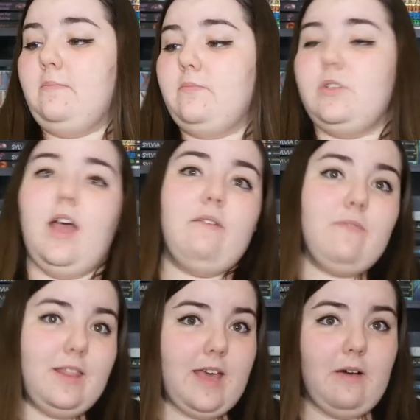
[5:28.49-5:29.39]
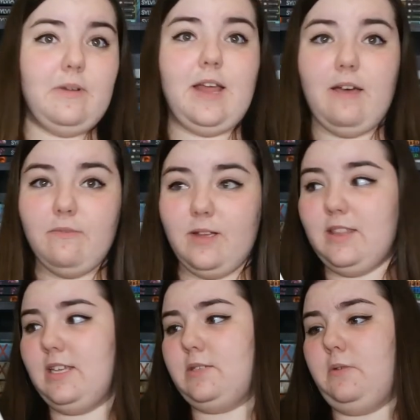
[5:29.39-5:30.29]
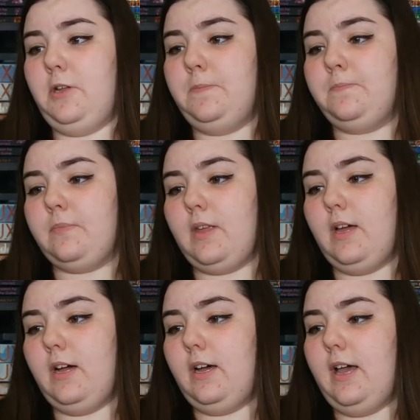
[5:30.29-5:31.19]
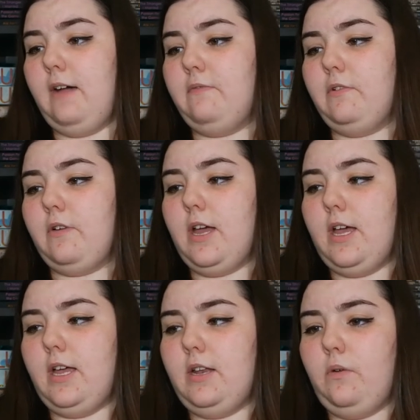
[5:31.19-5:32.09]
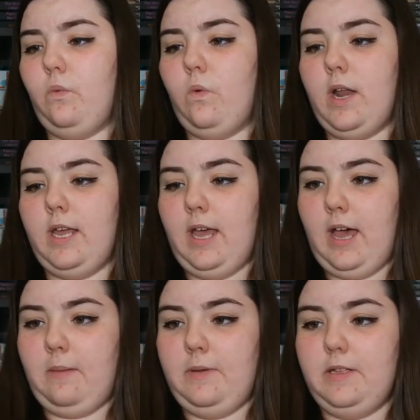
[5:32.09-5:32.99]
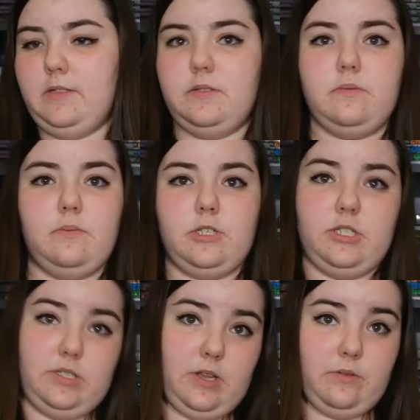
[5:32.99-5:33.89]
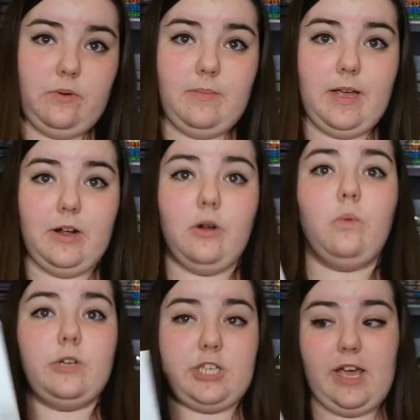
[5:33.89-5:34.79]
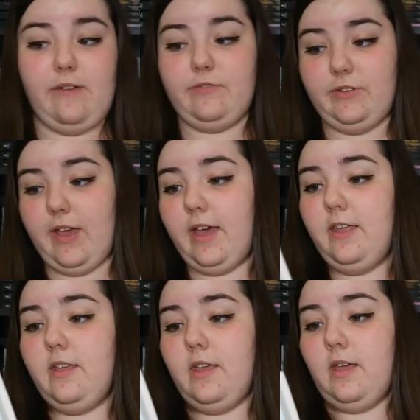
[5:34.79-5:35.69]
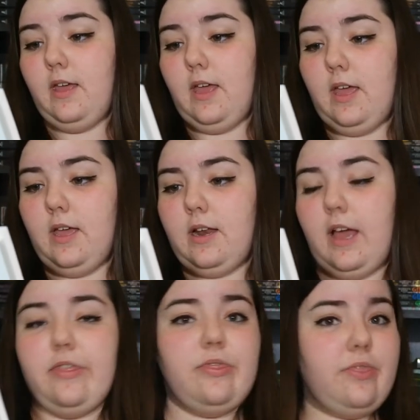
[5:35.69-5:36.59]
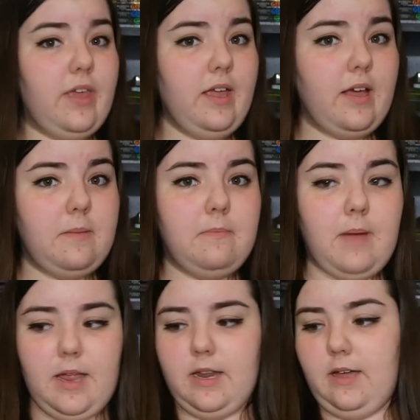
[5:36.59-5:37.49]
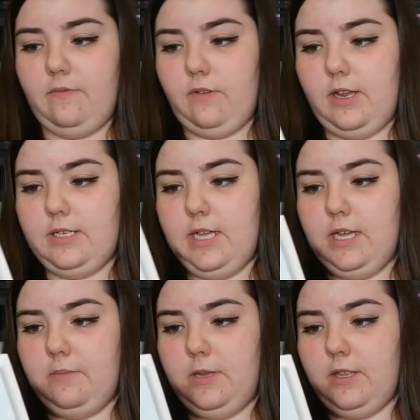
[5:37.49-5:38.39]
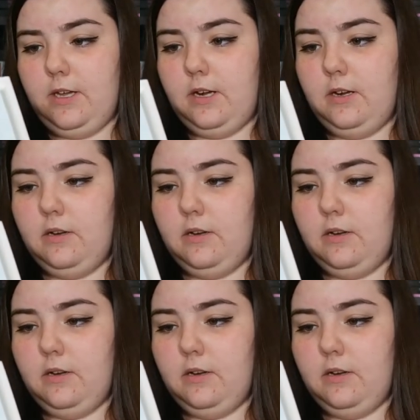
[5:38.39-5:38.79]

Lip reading: So I haven't read that one, haven't read this one. I haven't read When It Happens, which is another one by her, which I have to get. And I think I might have read Take Me There.